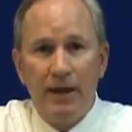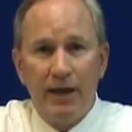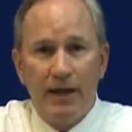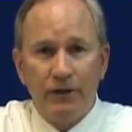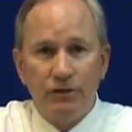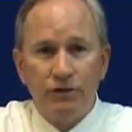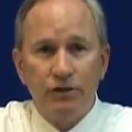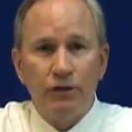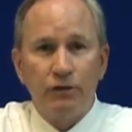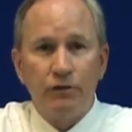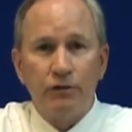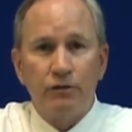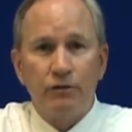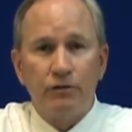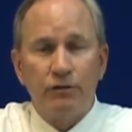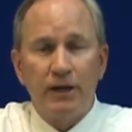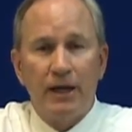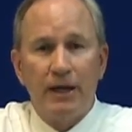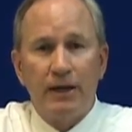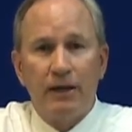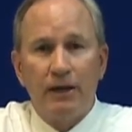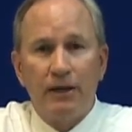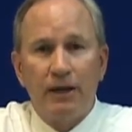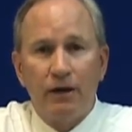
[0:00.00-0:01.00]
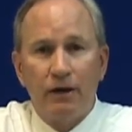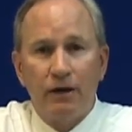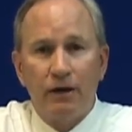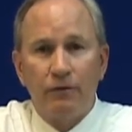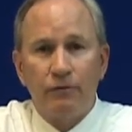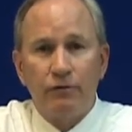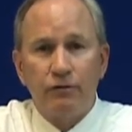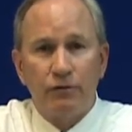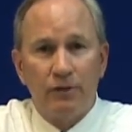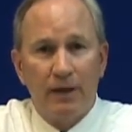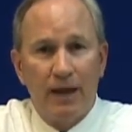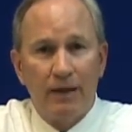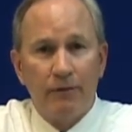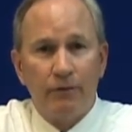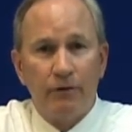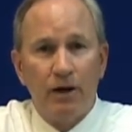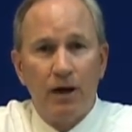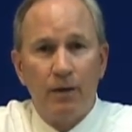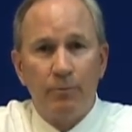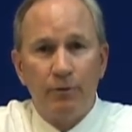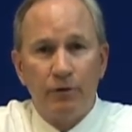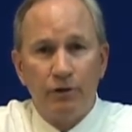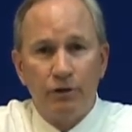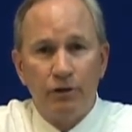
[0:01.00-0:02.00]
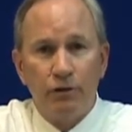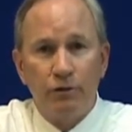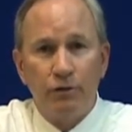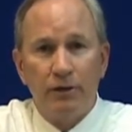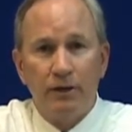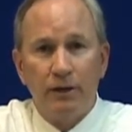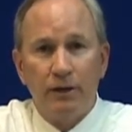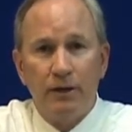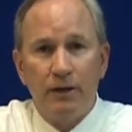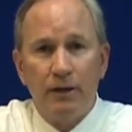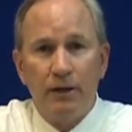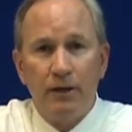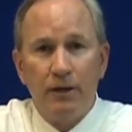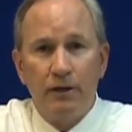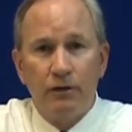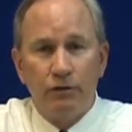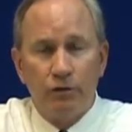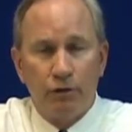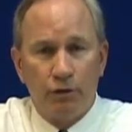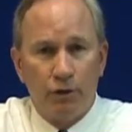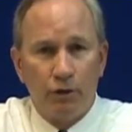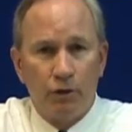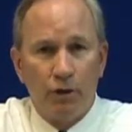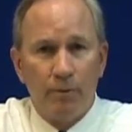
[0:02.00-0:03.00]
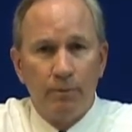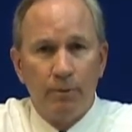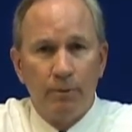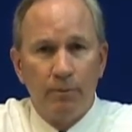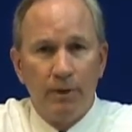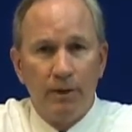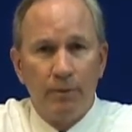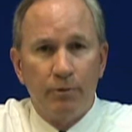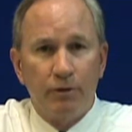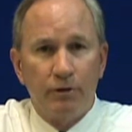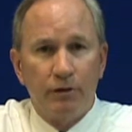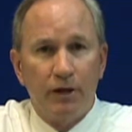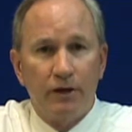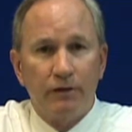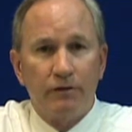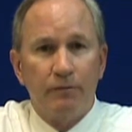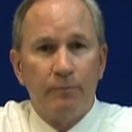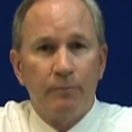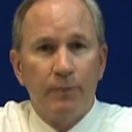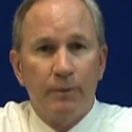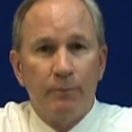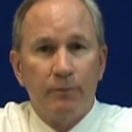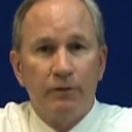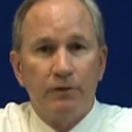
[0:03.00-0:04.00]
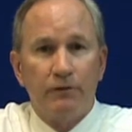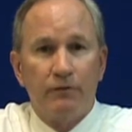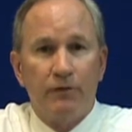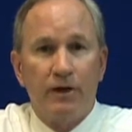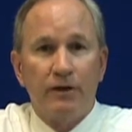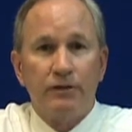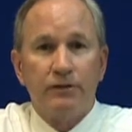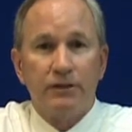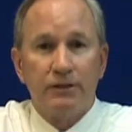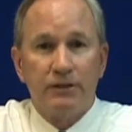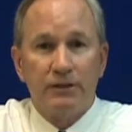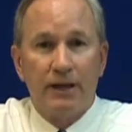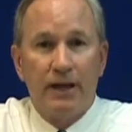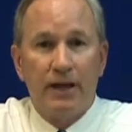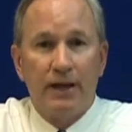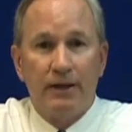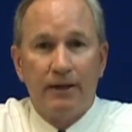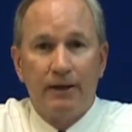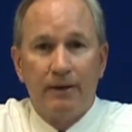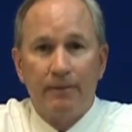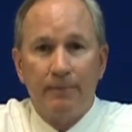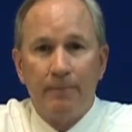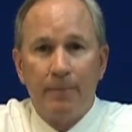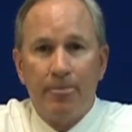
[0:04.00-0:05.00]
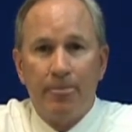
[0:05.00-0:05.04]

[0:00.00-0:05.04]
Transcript: and children are taken care of so they have an opportunity to grow up and be productive members of our society.